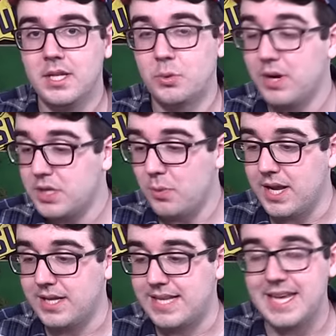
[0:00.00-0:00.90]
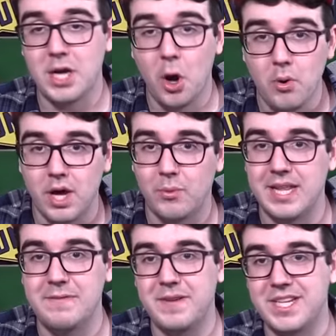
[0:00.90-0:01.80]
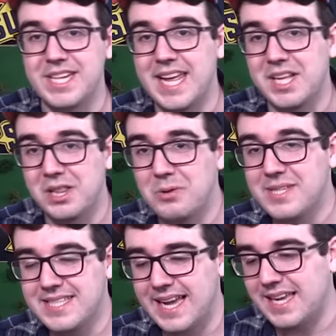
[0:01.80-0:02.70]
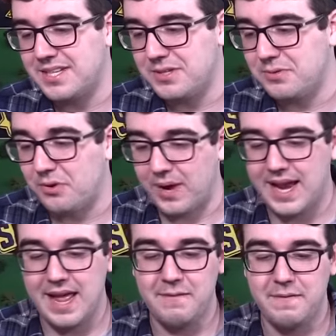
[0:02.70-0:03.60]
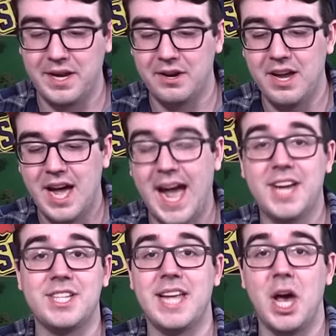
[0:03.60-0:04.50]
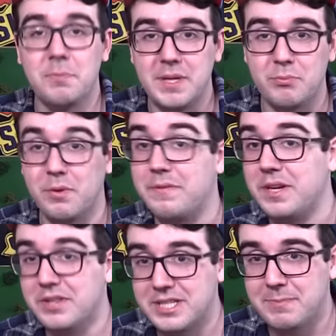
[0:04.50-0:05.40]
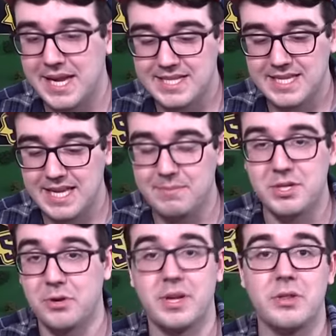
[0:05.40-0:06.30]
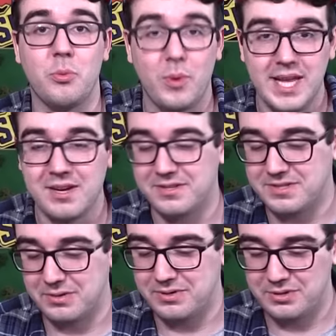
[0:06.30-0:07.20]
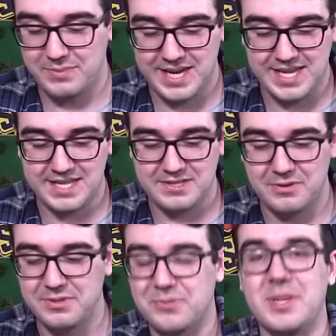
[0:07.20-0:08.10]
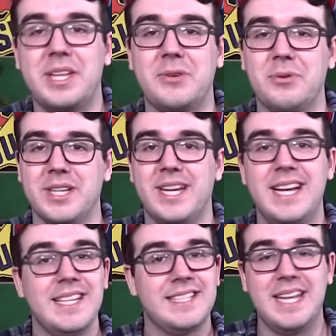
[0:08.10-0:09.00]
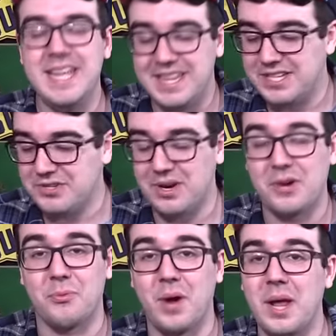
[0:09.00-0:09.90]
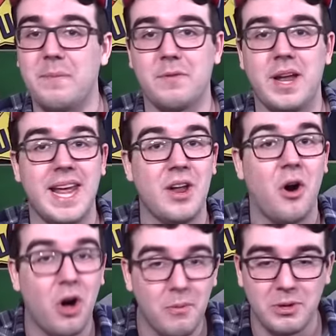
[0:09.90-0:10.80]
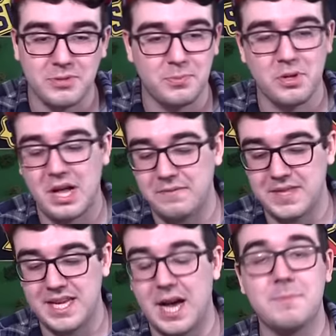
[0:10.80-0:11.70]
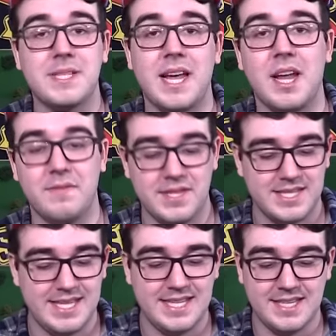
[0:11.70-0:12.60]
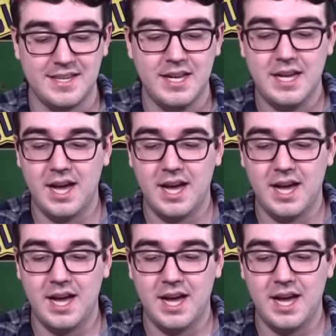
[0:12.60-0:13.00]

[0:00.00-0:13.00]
2020, Daytona, when he finished a close second to Grant Enfinger. I actually helped him reveal this paint scheme during the week on social media, so it was really cool to see this truck run up front and almost pull off the upset of the season.